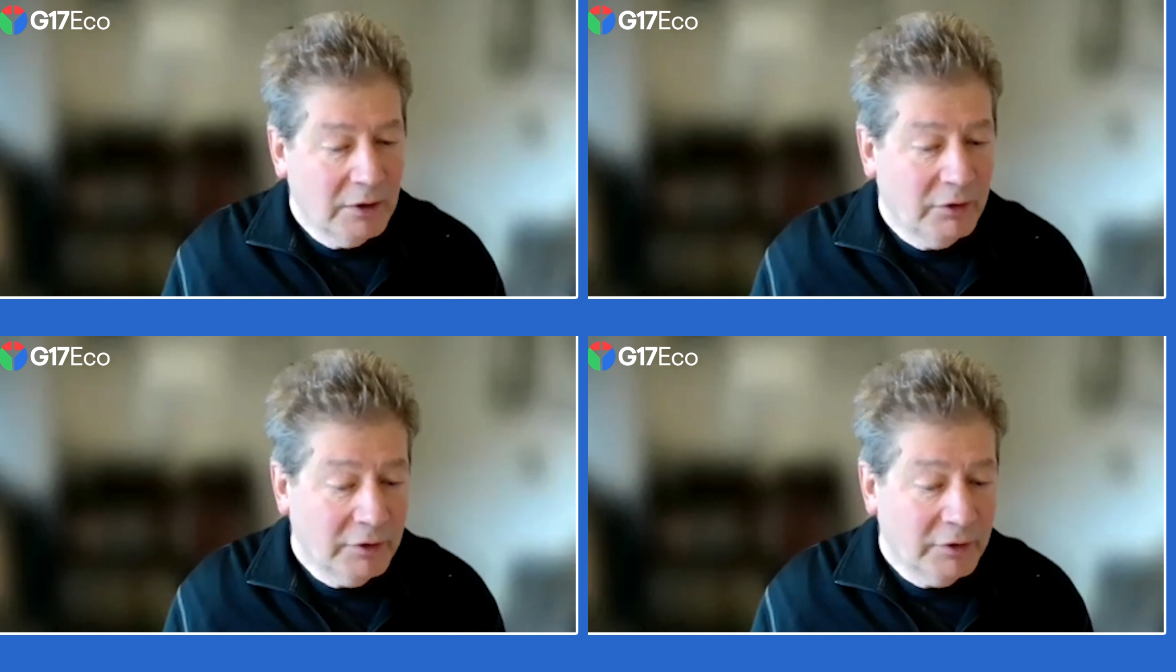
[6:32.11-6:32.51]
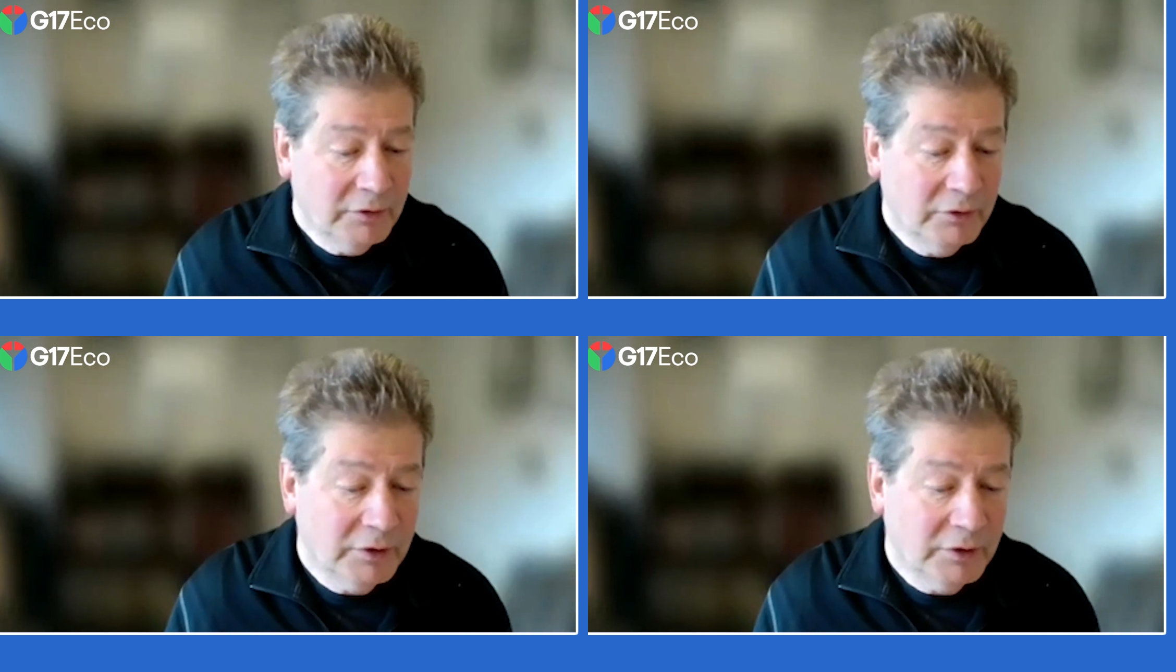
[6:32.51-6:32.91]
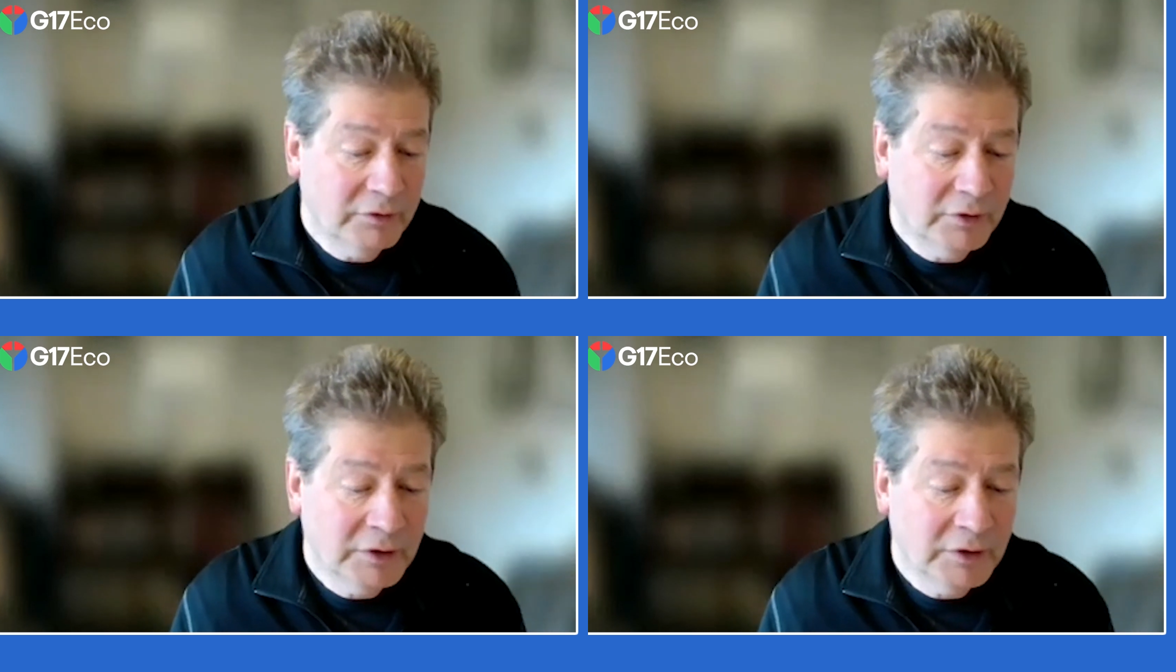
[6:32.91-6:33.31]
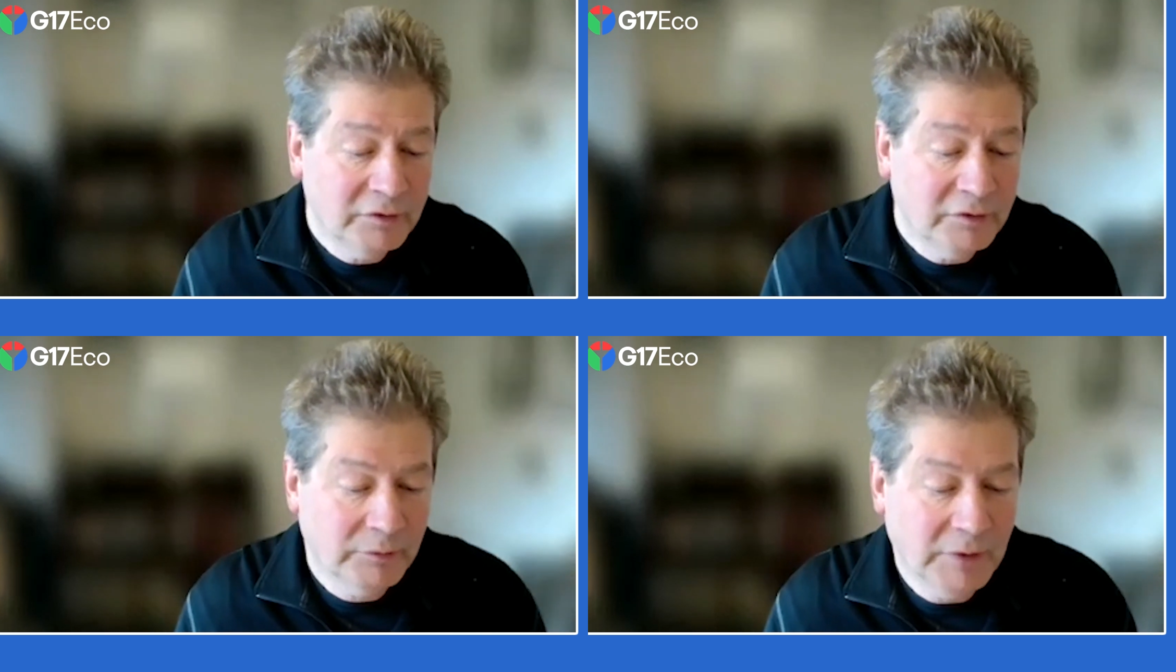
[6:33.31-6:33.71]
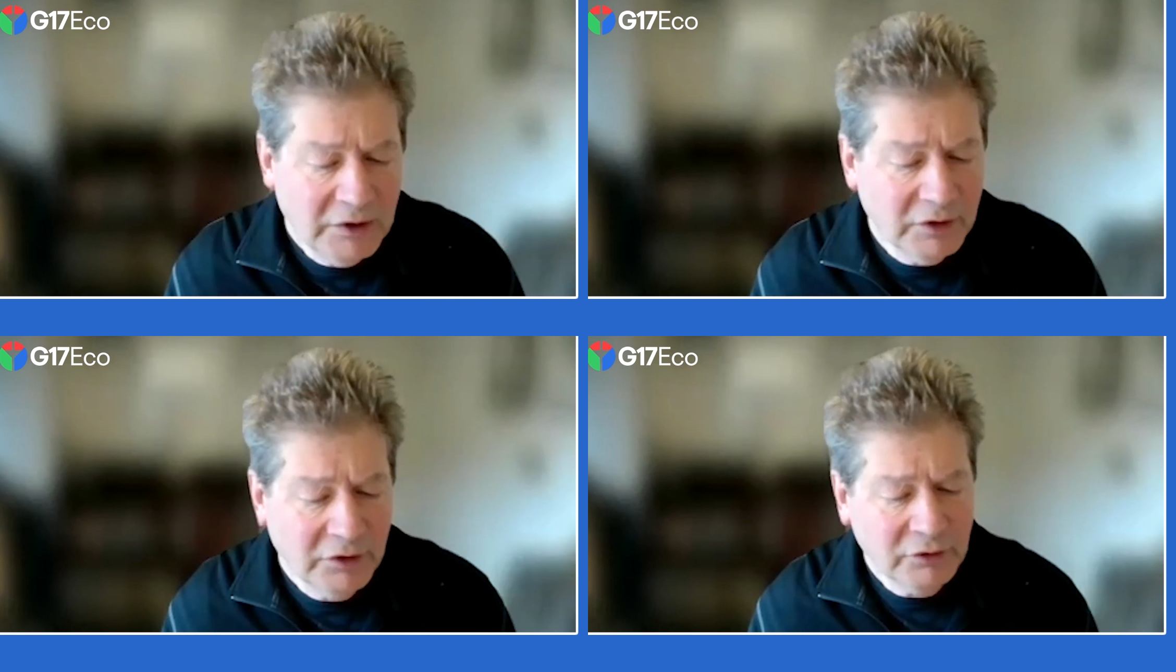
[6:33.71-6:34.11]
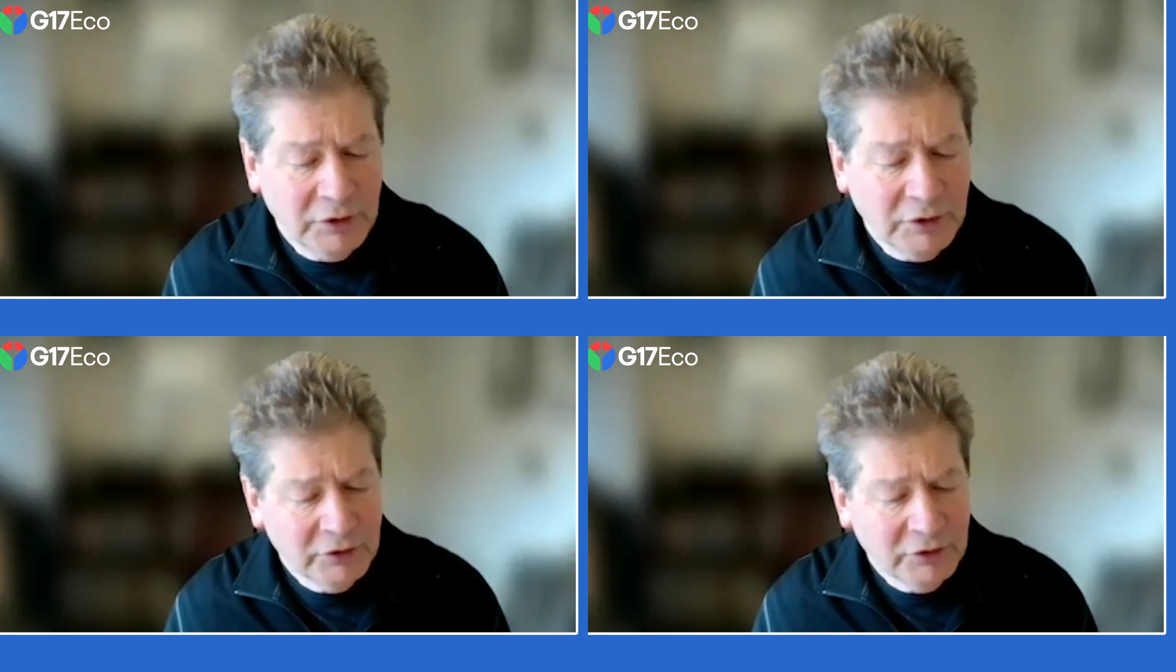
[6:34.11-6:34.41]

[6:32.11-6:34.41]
The other thing is it's going